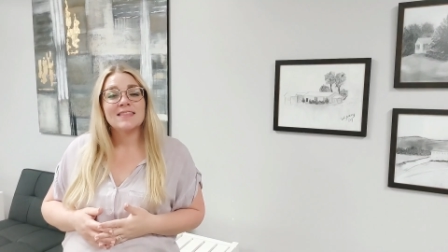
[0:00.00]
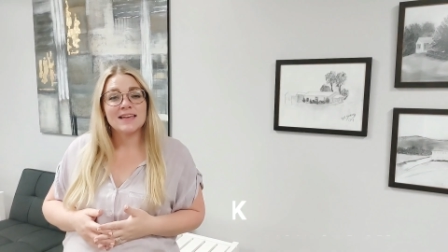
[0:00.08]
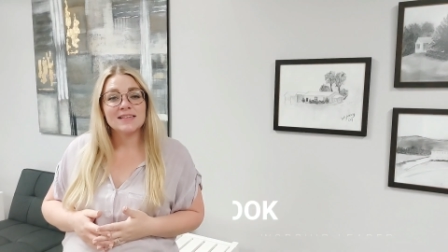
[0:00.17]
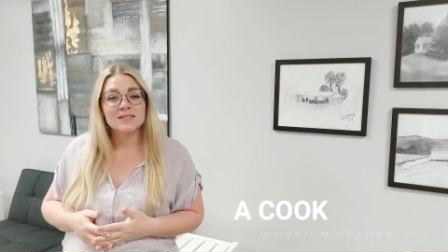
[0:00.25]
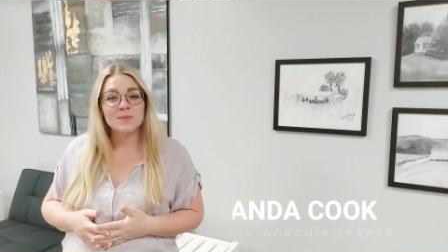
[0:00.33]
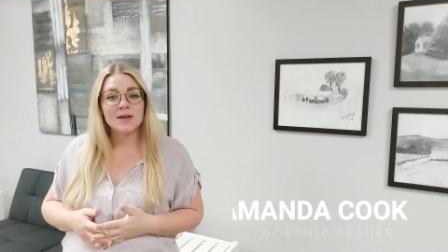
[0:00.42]

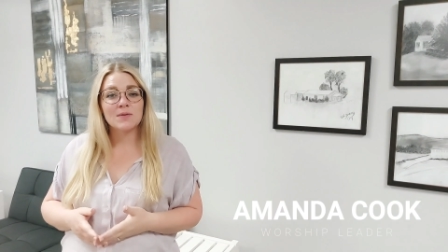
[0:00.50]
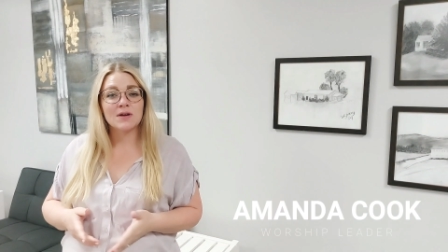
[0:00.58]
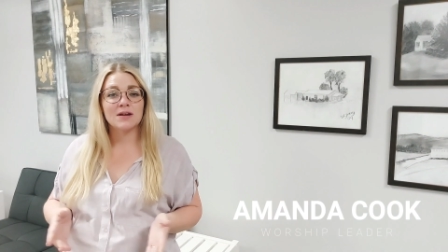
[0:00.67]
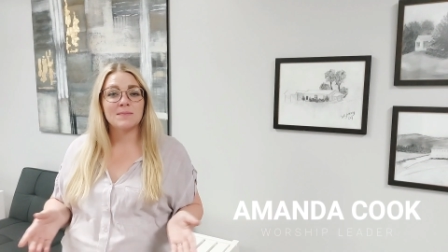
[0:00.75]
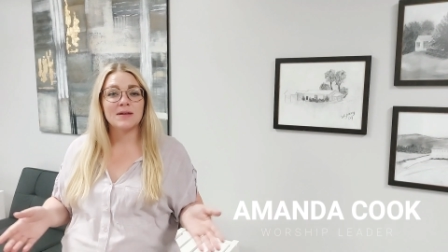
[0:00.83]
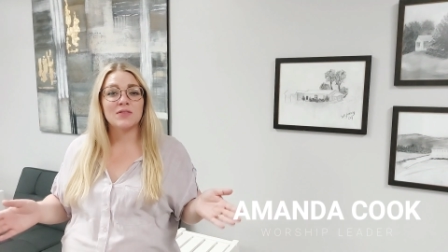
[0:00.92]
This week,
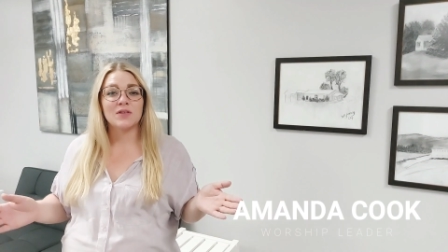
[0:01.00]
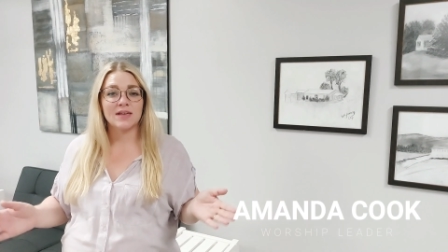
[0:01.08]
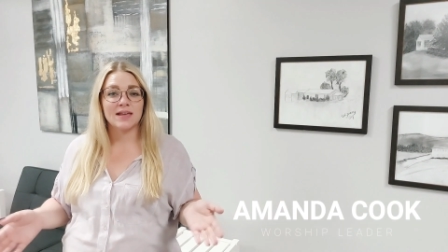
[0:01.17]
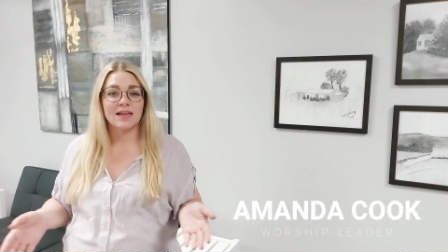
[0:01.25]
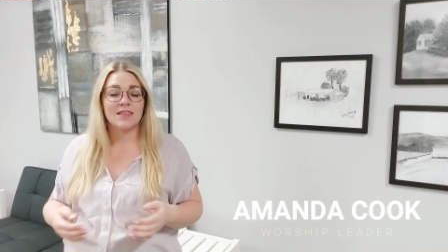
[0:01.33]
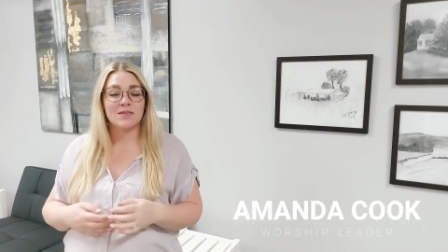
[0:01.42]
we're going to be
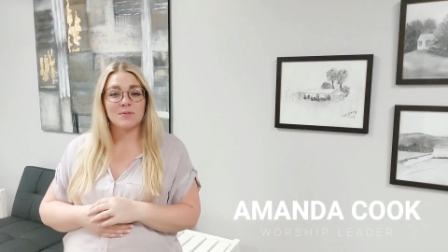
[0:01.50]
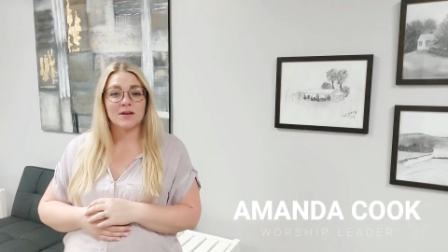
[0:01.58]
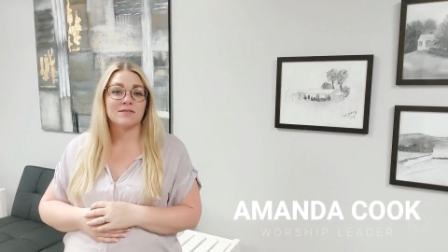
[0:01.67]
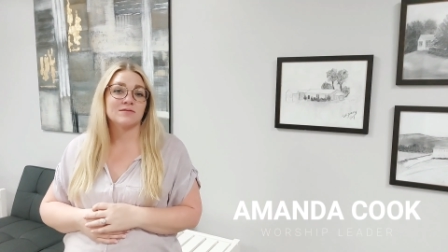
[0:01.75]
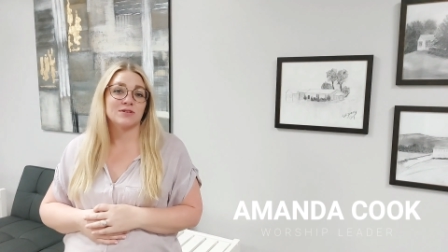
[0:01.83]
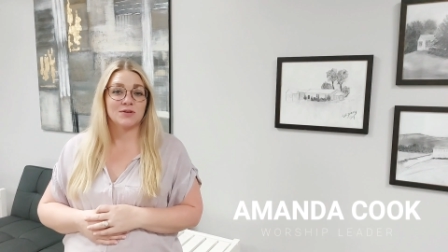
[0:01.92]
looking at the
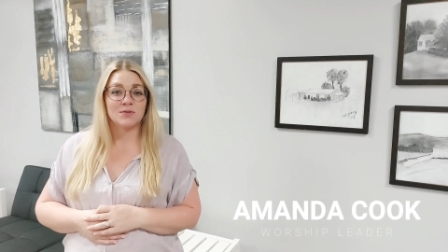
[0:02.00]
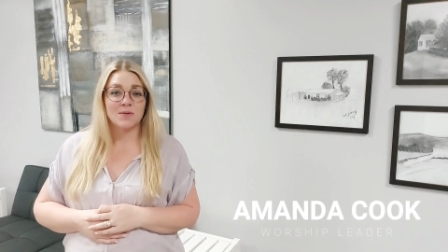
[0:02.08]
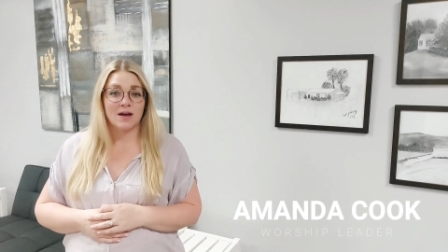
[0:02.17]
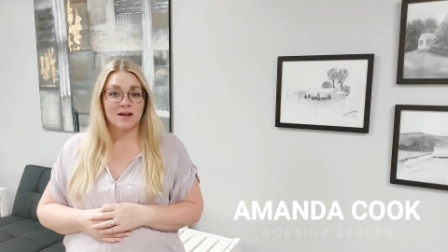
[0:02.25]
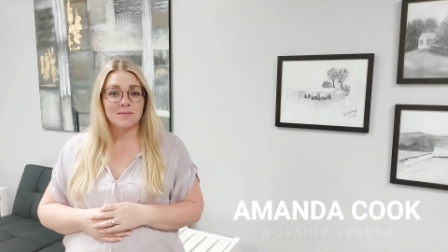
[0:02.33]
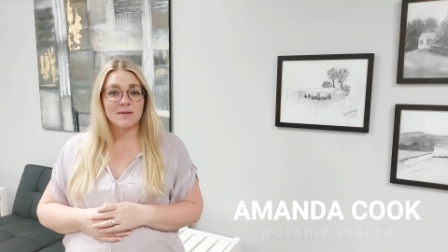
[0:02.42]
book of
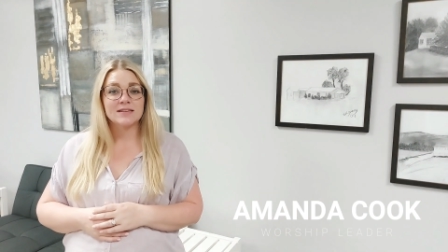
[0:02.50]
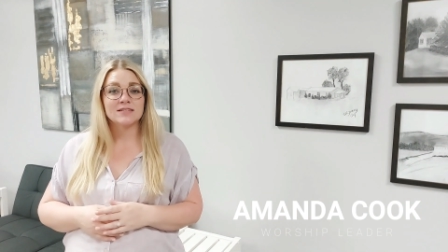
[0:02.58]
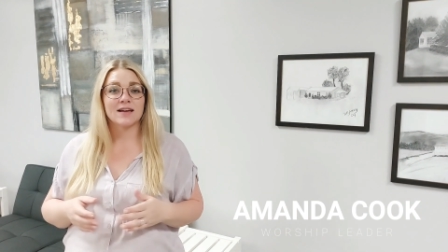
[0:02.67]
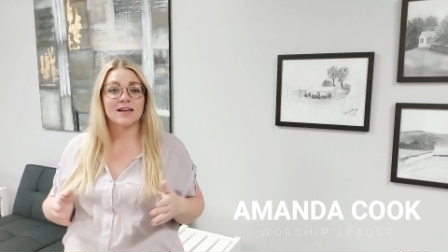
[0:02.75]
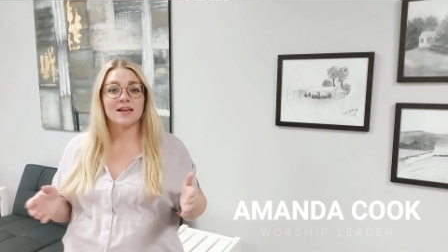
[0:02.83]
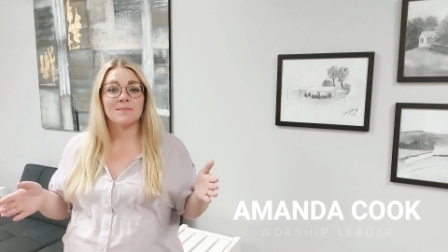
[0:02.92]
Deuteronomy,
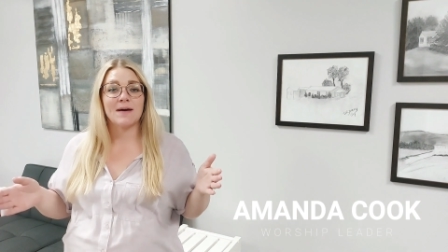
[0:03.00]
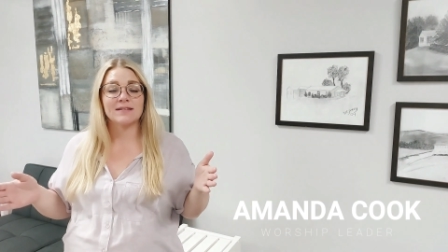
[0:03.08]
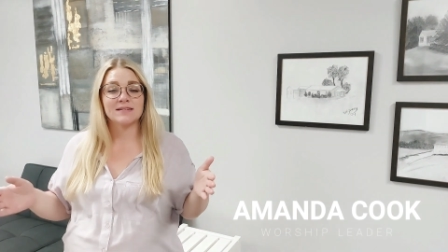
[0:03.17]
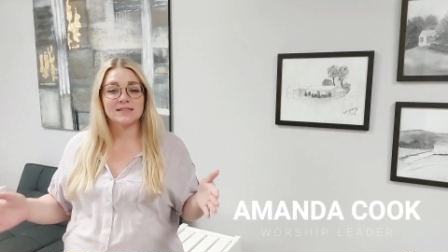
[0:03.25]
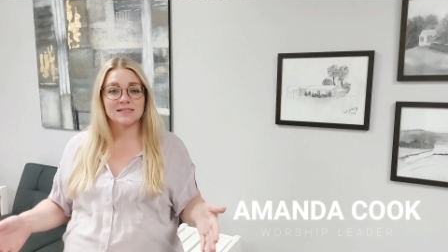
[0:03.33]
talking about